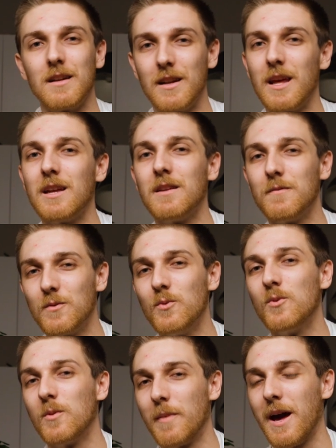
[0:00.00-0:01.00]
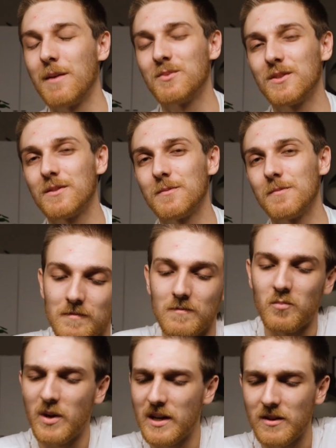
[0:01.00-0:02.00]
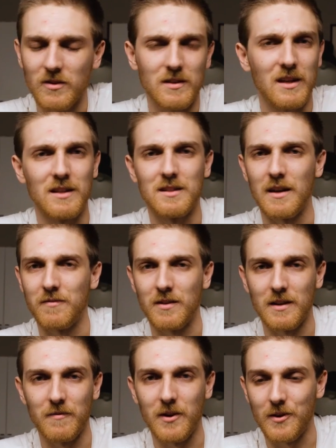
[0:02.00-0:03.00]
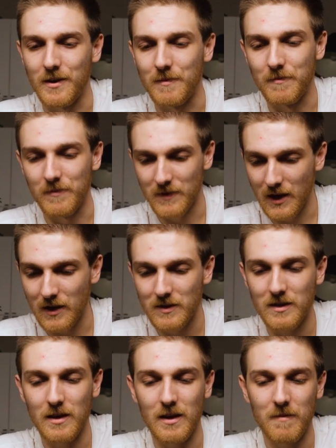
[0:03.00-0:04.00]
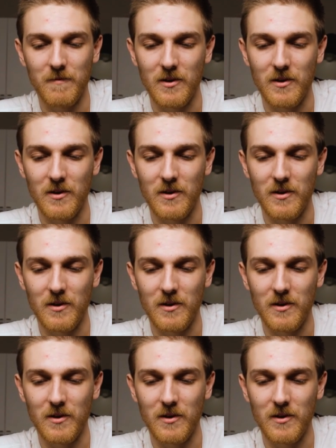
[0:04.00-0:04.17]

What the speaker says: native Google Maps. But it looks like it's definitely very custom,